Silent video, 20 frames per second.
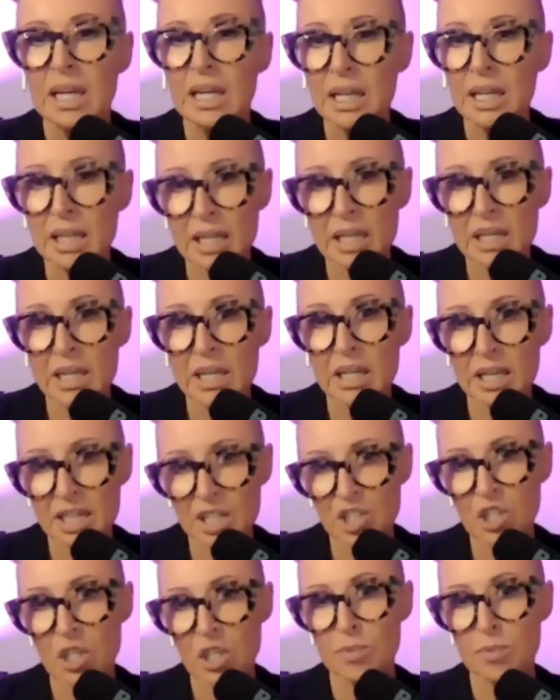In
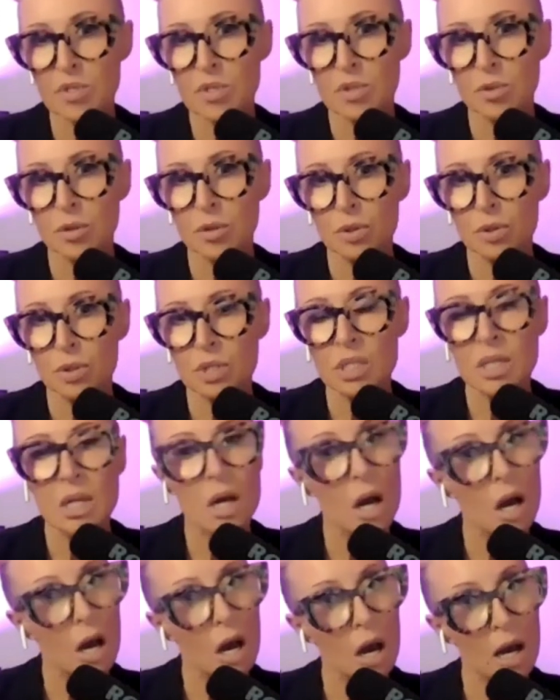each episode,
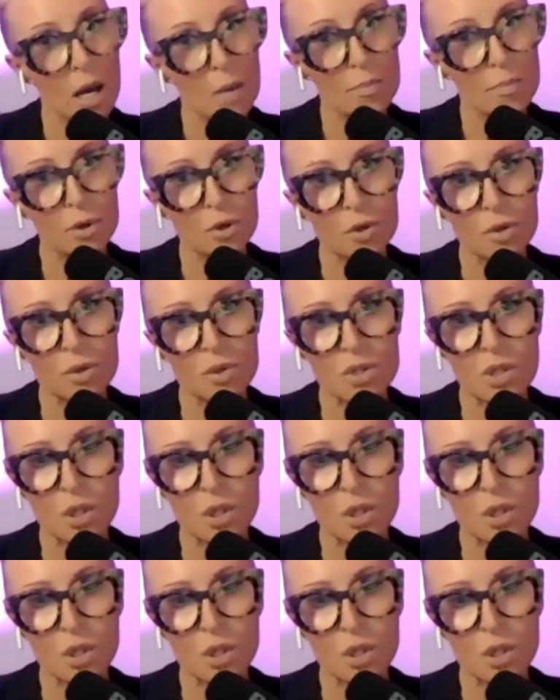I pose